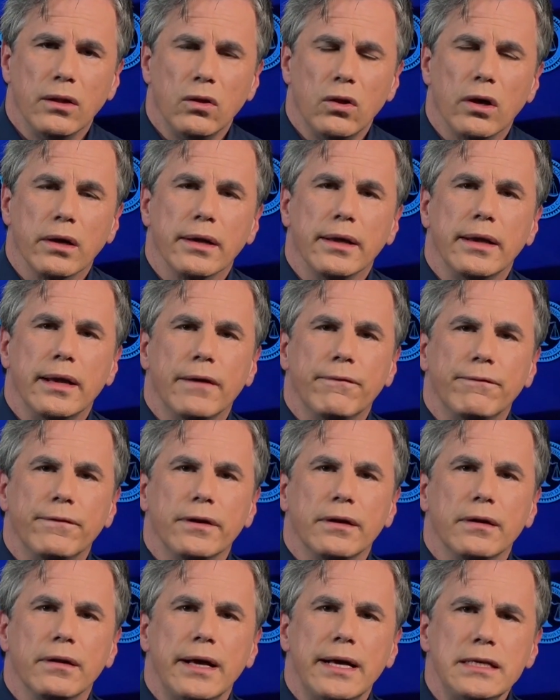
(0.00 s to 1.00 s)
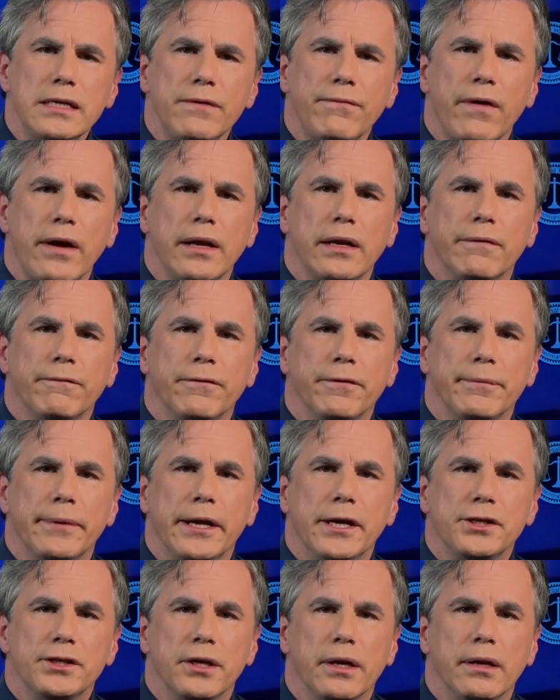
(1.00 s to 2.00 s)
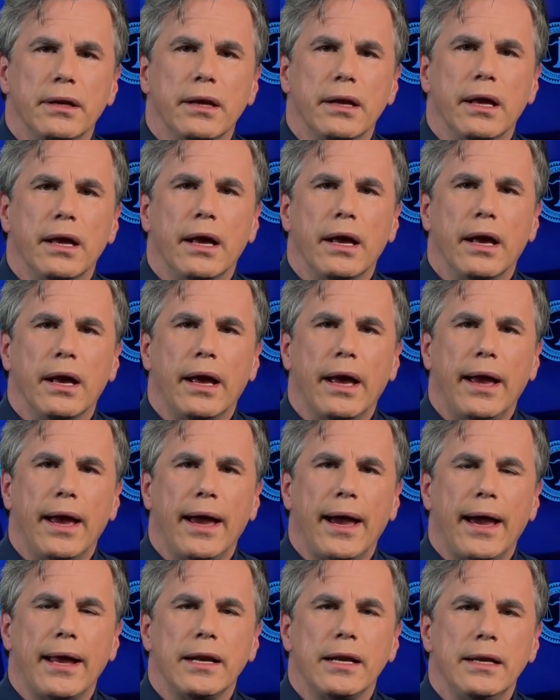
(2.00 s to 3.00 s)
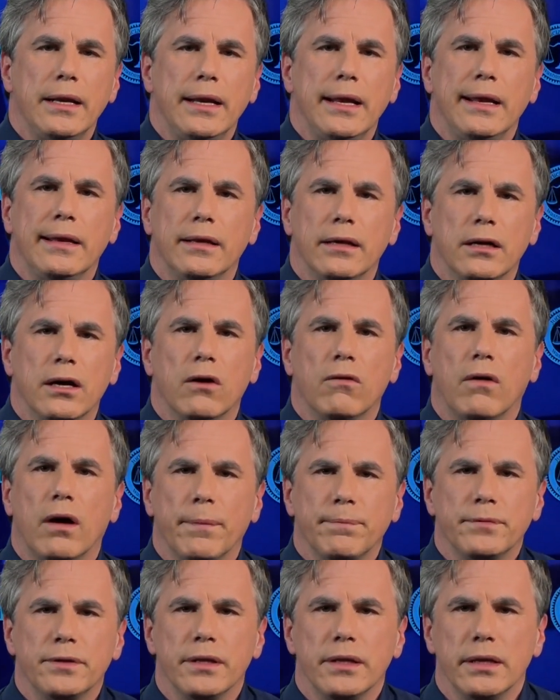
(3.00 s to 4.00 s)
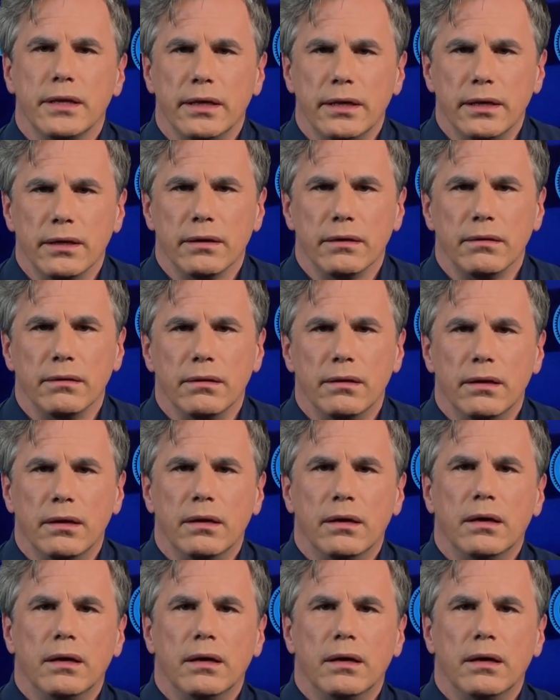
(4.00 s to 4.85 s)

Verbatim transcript: Look, if the classified information had a need to go up to the Hill,